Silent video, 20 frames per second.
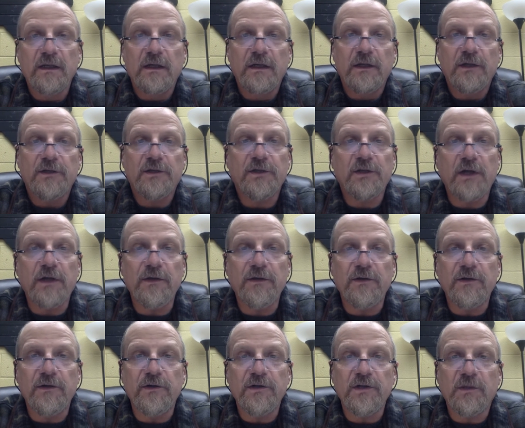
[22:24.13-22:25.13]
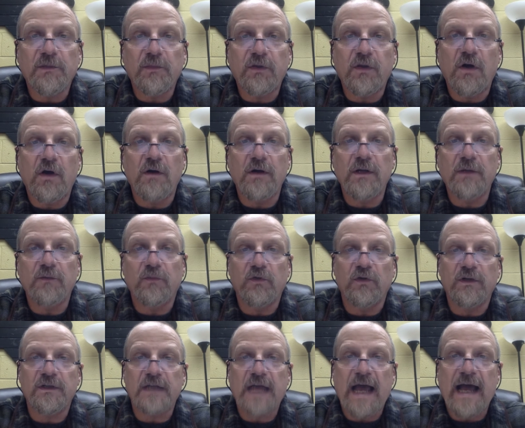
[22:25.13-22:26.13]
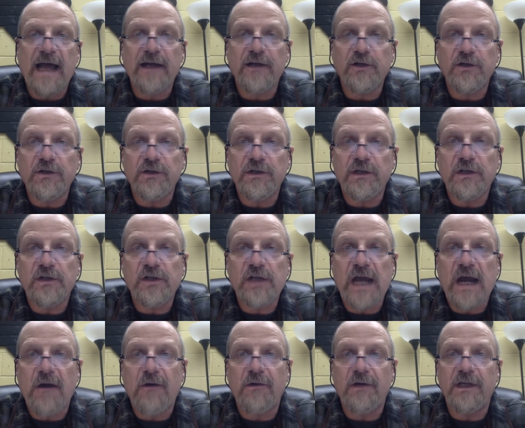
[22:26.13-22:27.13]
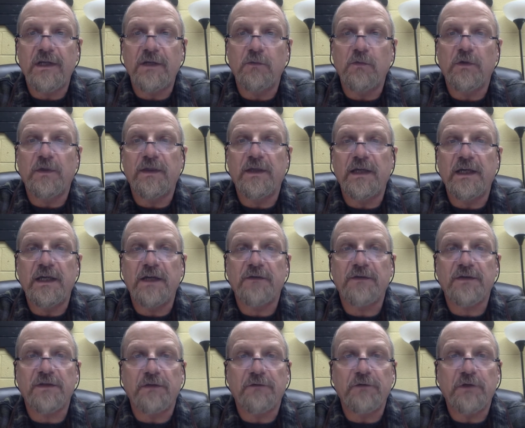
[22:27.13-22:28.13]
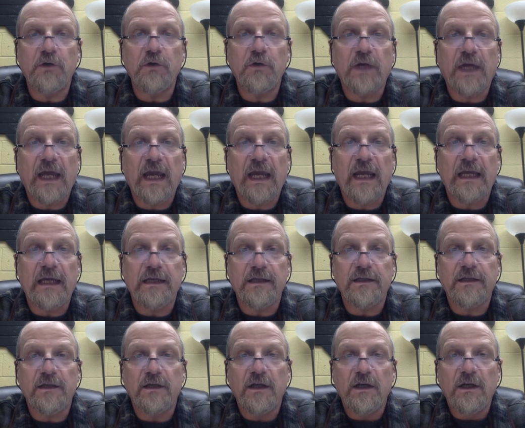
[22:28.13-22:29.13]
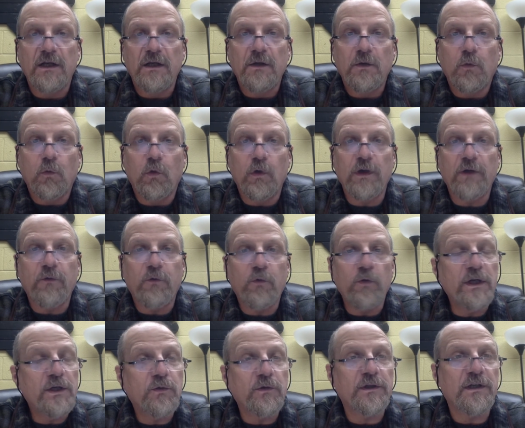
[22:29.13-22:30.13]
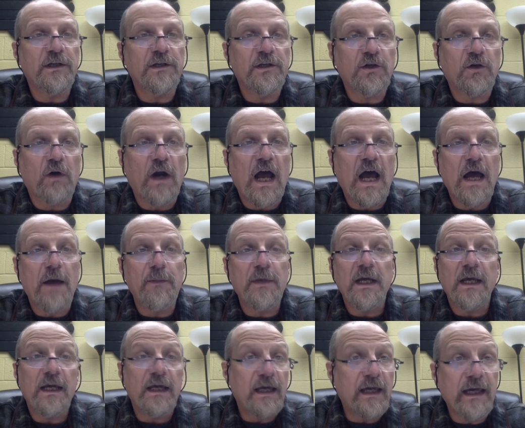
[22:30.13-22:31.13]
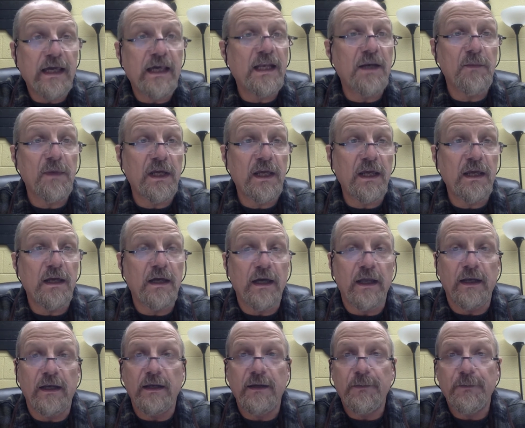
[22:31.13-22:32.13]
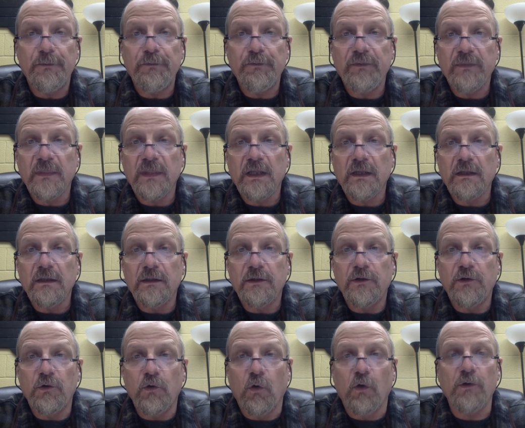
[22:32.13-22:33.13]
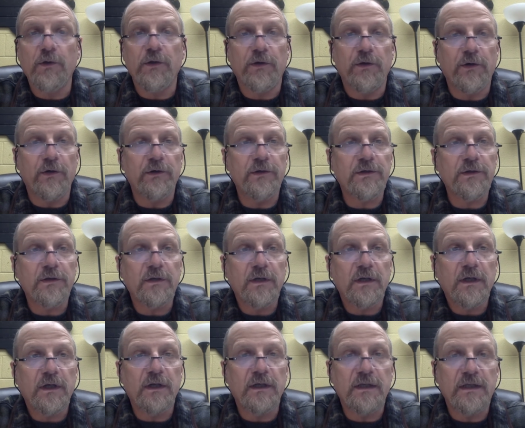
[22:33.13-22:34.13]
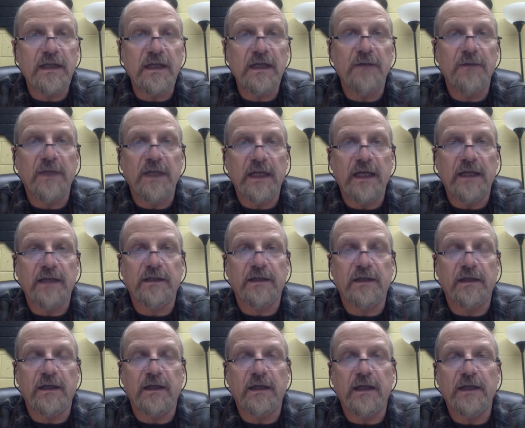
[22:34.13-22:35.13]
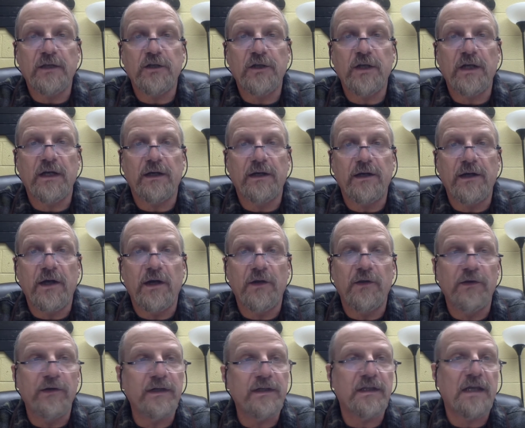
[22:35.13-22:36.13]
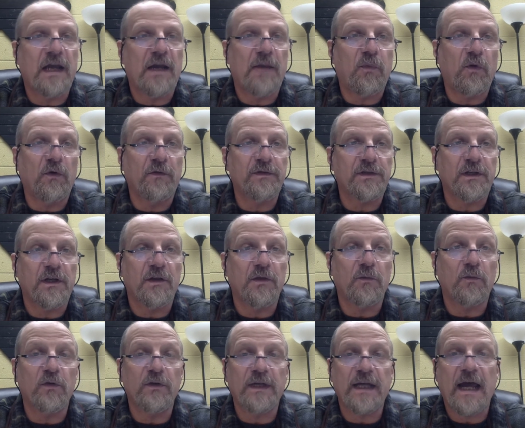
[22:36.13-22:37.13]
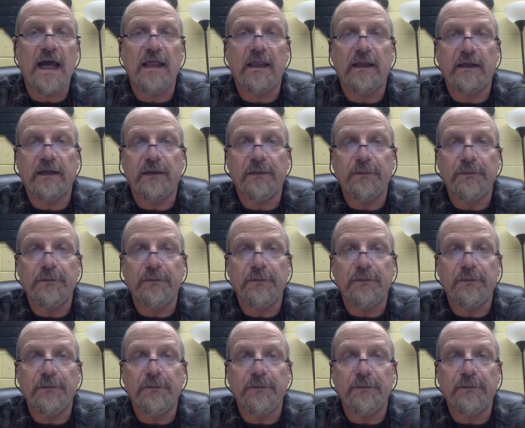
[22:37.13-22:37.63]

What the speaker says: Southerners applauded Brooks' actions and showered him with gifts of new canes, one of which was inscribed, "Hit him again." Northerners condemned the incident as yet another example of Southern brutality.